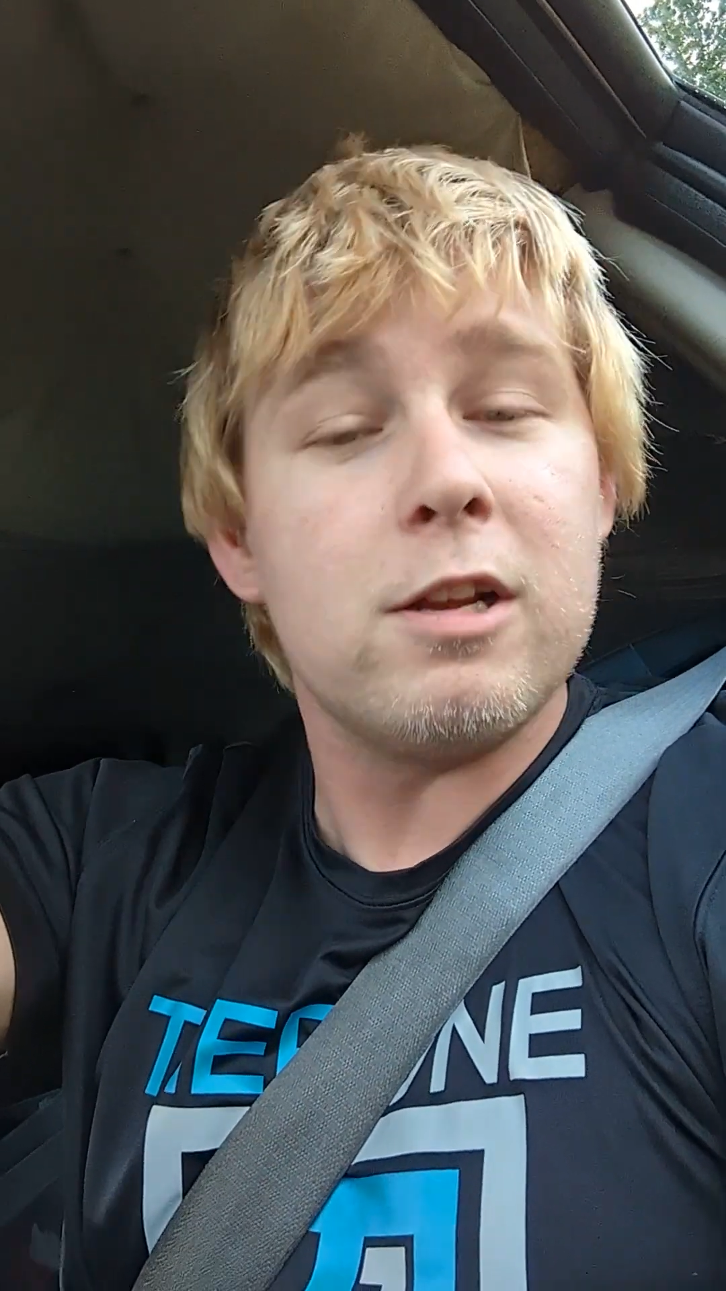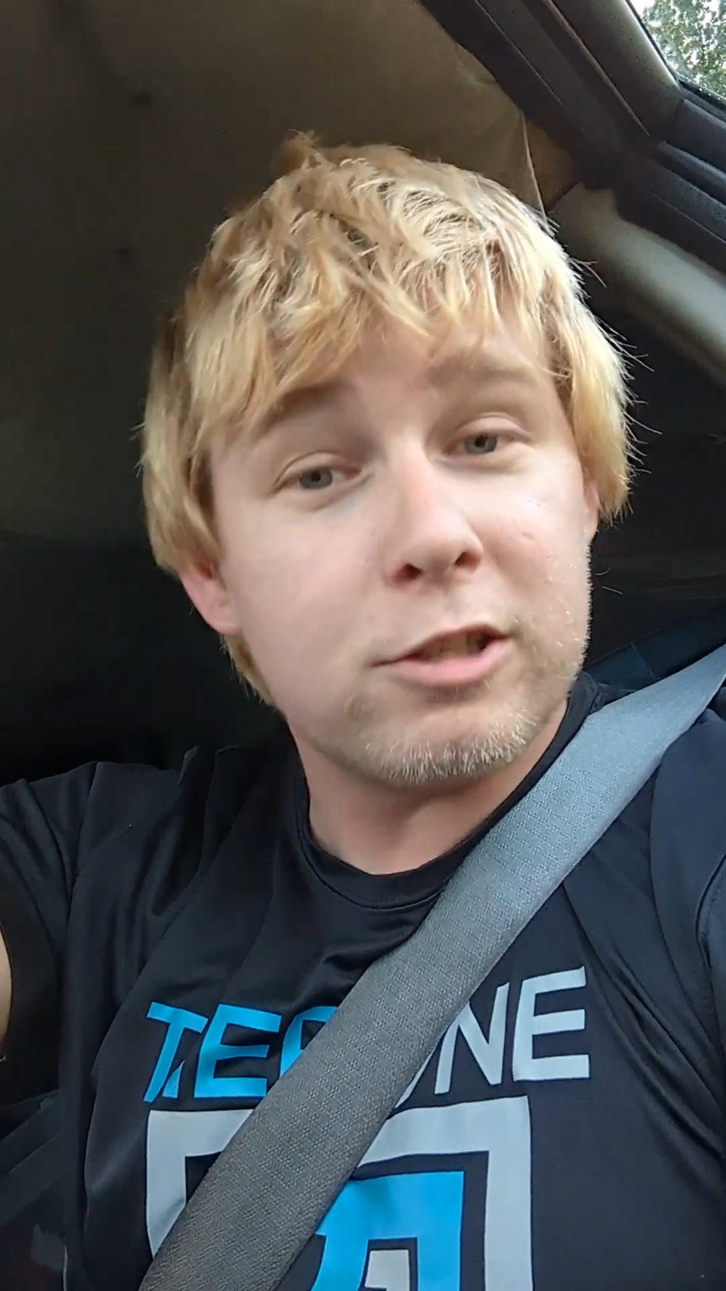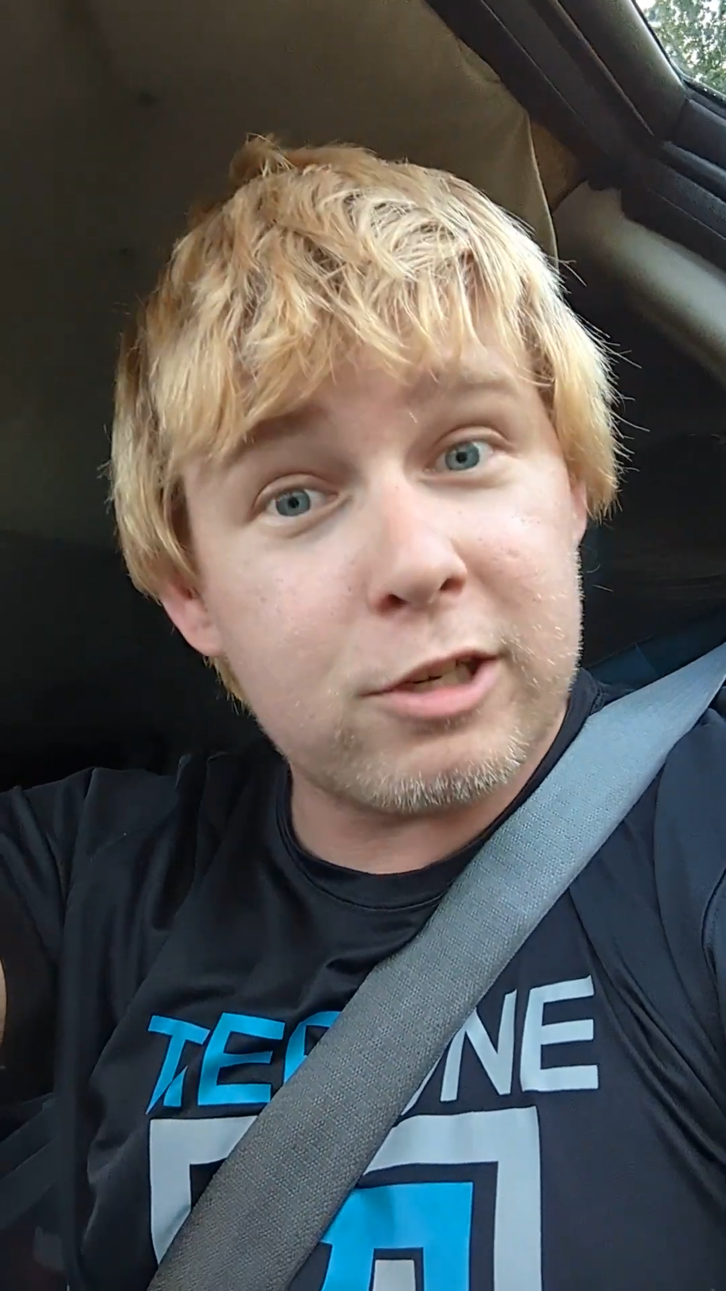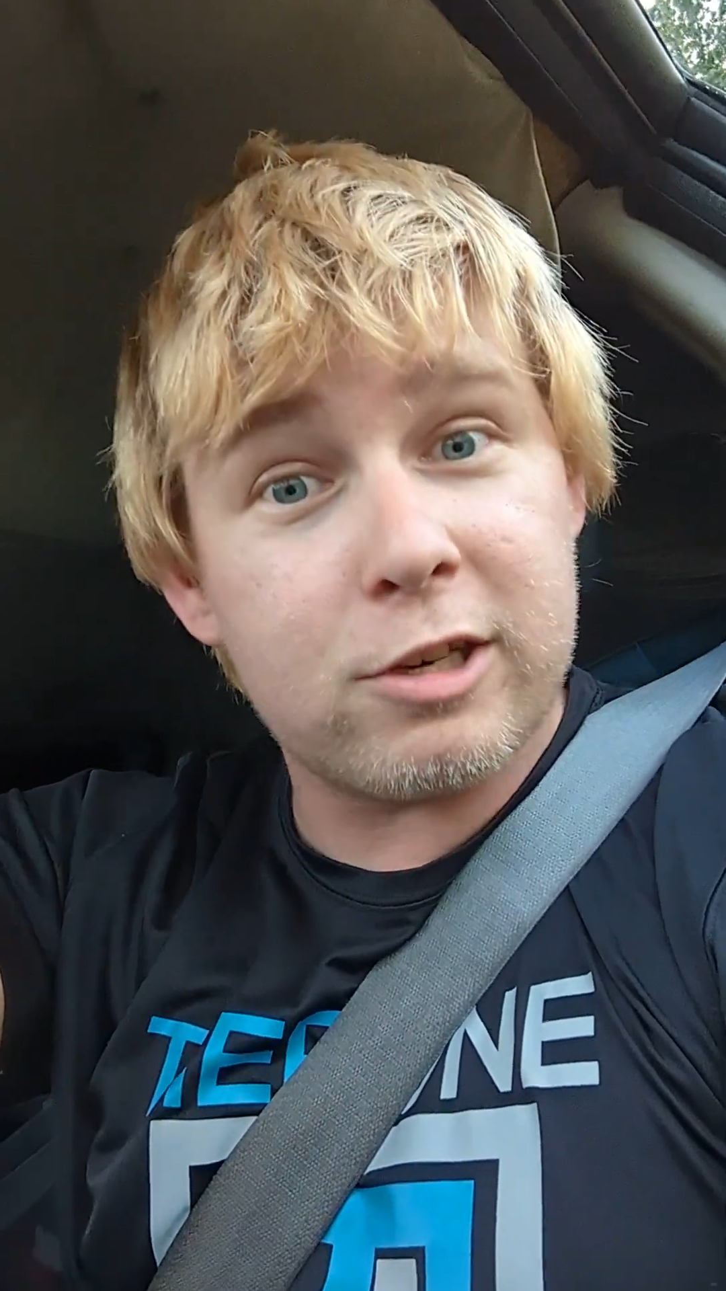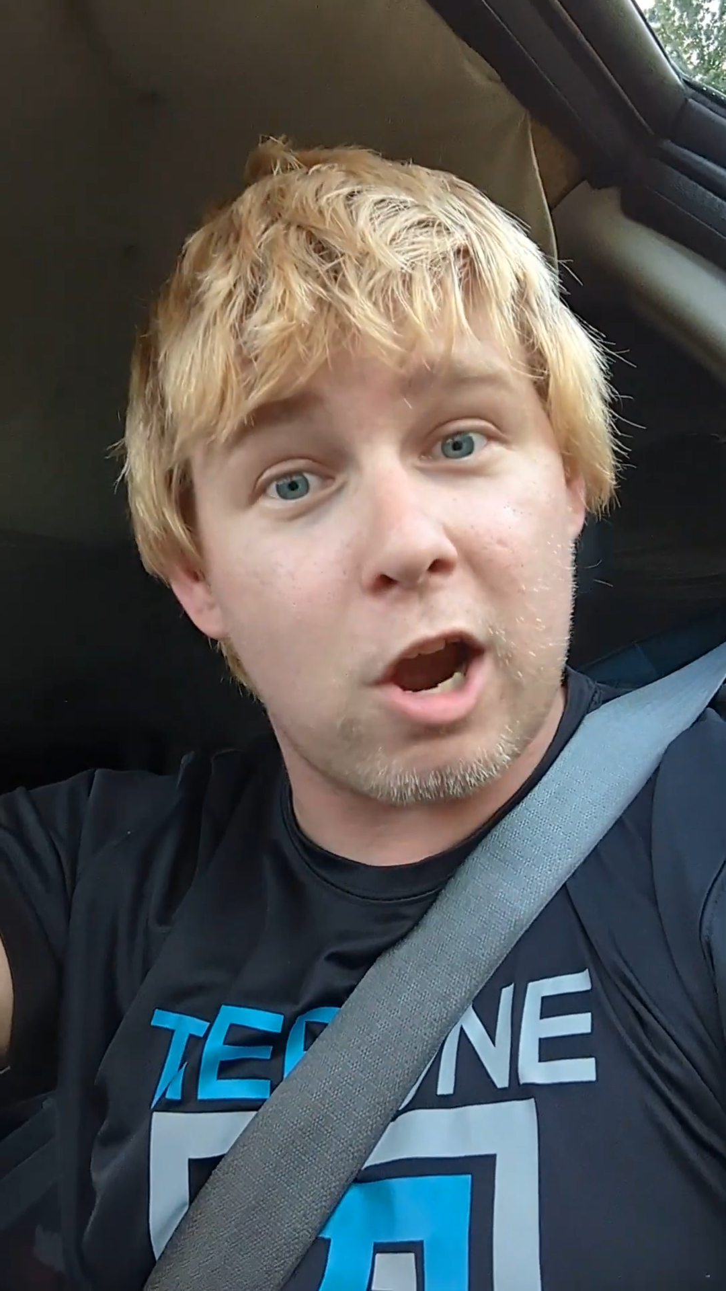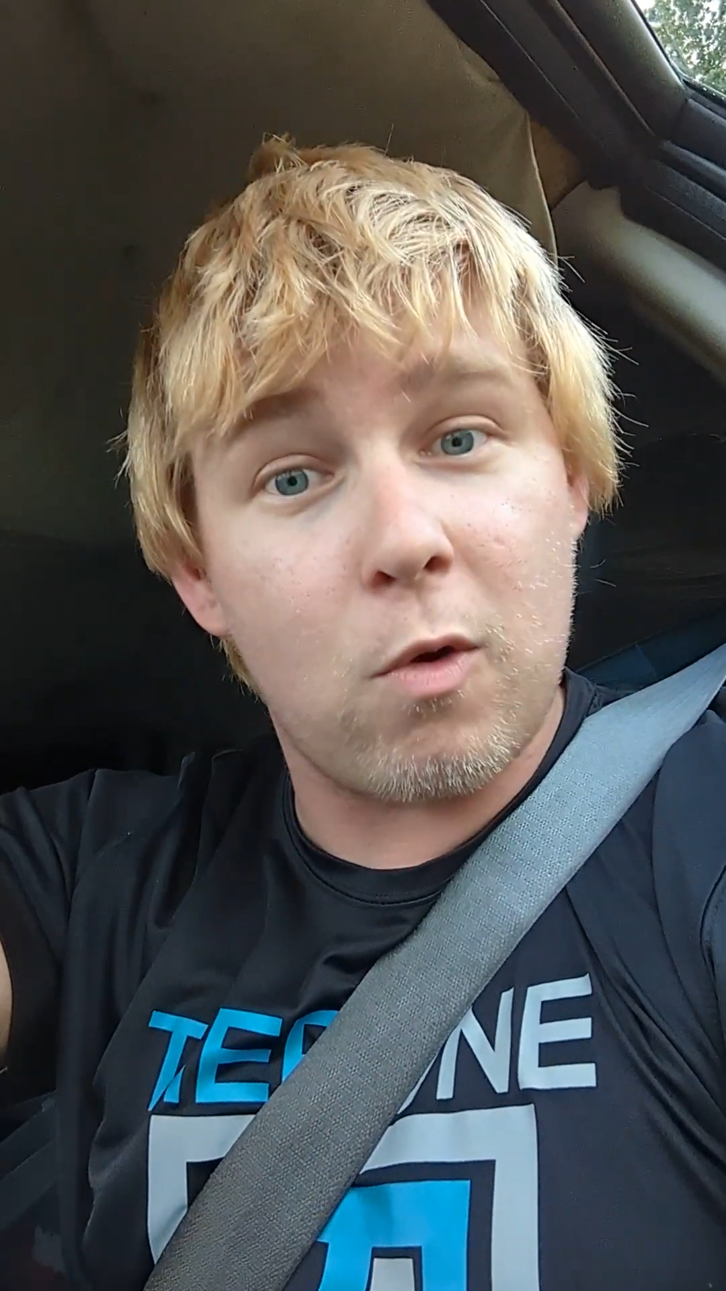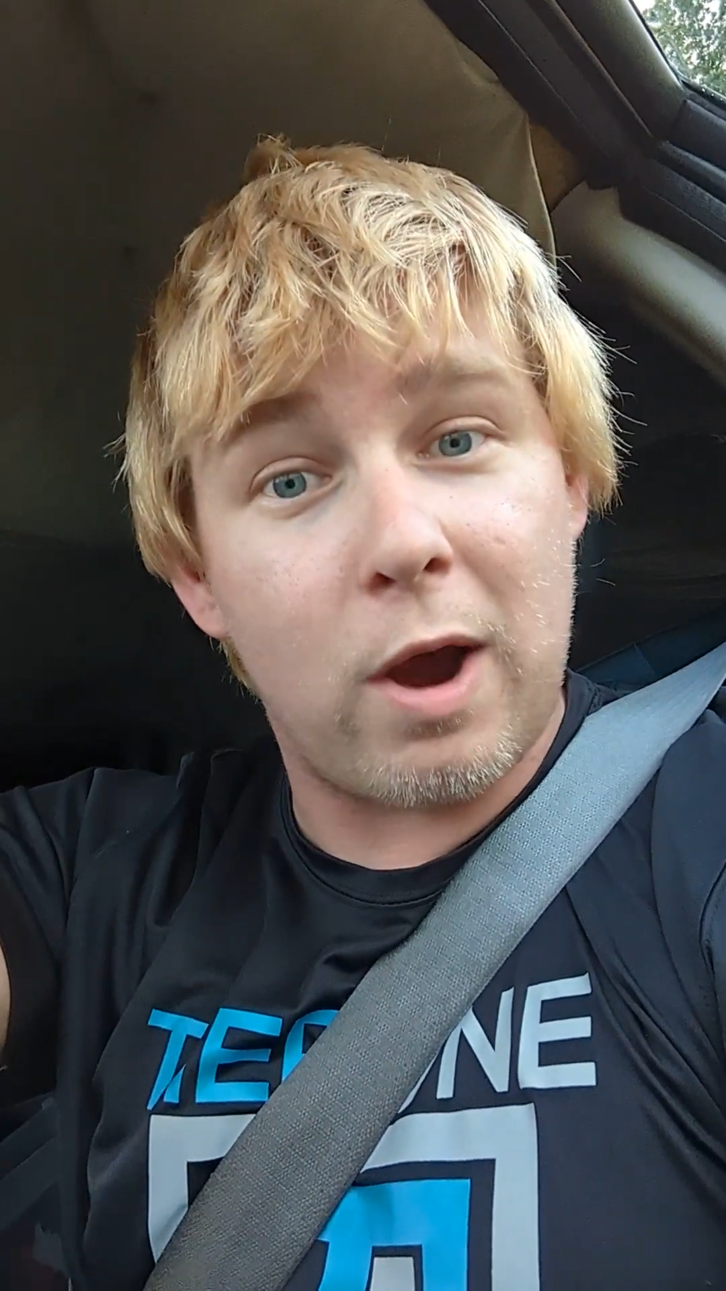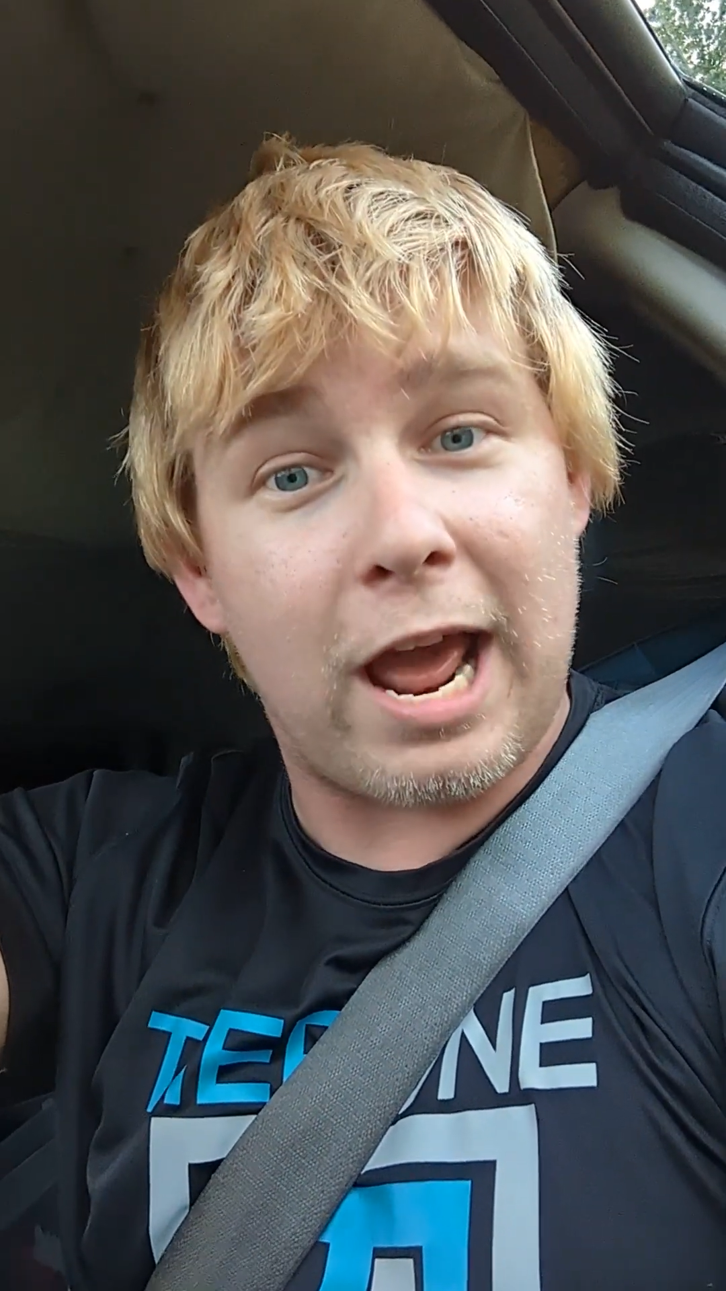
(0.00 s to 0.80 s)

You know what